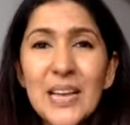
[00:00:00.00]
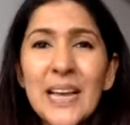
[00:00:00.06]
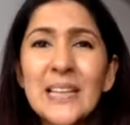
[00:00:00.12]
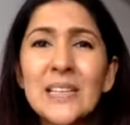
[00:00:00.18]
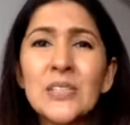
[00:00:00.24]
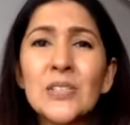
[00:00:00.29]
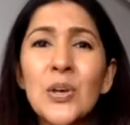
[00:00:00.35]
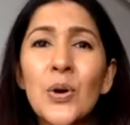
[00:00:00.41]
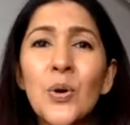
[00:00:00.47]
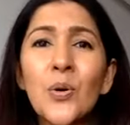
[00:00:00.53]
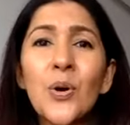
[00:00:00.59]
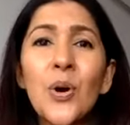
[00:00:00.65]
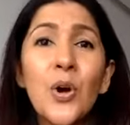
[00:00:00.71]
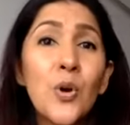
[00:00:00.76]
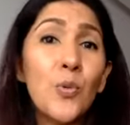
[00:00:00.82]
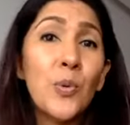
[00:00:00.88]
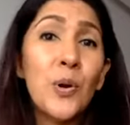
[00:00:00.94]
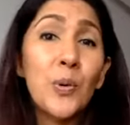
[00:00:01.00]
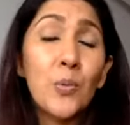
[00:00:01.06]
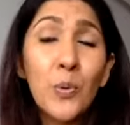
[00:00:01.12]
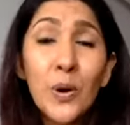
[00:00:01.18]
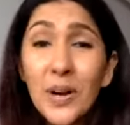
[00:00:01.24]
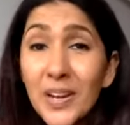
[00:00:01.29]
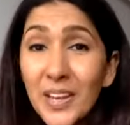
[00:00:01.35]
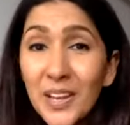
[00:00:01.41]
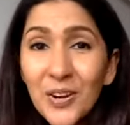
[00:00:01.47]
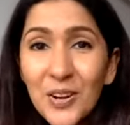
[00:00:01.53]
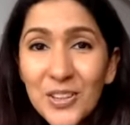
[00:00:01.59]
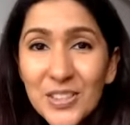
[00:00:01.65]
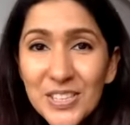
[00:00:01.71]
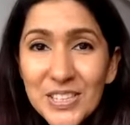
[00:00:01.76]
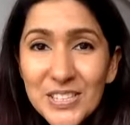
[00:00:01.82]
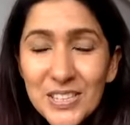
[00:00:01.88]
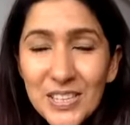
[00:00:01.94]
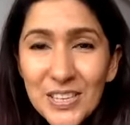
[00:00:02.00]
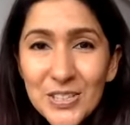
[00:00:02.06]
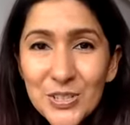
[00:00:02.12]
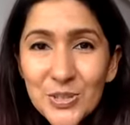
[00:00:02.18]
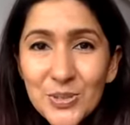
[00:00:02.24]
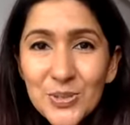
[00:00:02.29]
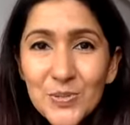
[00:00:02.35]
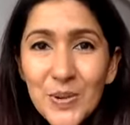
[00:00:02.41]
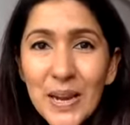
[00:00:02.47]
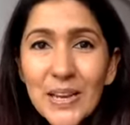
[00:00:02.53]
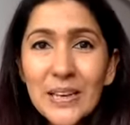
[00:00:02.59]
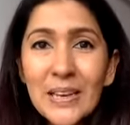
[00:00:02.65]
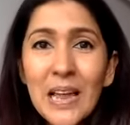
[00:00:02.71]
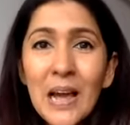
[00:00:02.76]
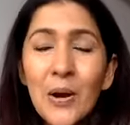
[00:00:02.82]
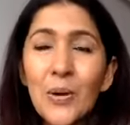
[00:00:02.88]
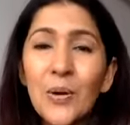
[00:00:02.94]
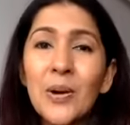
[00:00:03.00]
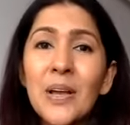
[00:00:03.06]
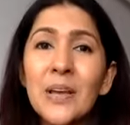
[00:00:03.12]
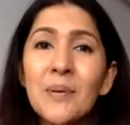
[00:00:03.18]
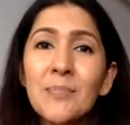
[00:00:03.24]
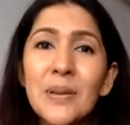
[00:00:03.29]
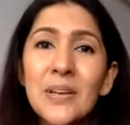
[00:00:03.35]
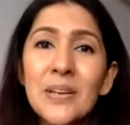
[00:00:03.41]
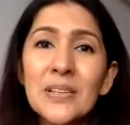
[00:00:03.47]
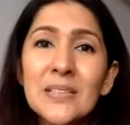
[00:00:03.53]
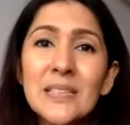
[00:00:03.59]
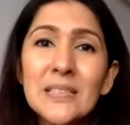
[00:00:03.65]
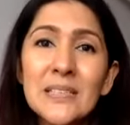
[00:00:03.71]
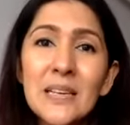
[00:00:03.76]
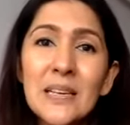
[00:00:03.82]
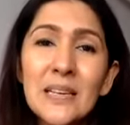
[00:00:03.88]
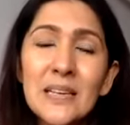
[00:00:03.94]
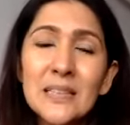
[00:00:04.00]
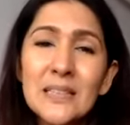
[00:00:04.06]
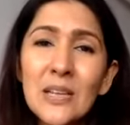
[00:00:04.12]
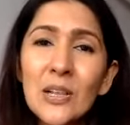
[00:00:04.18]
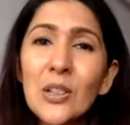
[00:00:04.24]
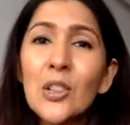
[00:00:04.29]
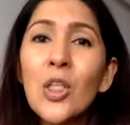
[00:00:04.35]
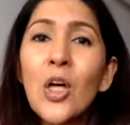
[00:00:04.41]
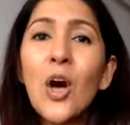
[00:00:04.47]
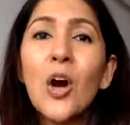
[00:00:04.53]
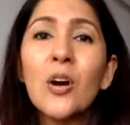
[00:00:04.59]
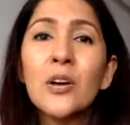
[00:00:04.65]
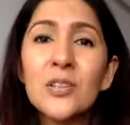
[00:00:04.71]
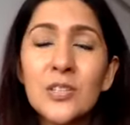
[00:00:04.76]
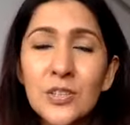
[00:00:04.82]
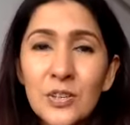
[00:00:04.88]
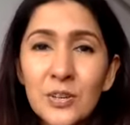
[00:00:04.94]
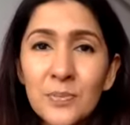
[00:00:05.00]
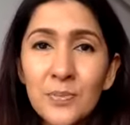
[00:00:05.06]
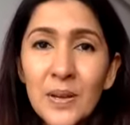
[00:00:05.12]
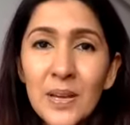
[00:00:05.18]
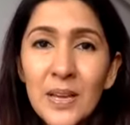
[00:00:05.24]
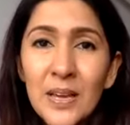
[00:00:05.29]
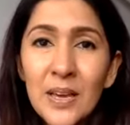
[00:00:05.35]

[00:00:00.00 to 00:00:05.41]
And so we're working on these issues right now because it's a long-term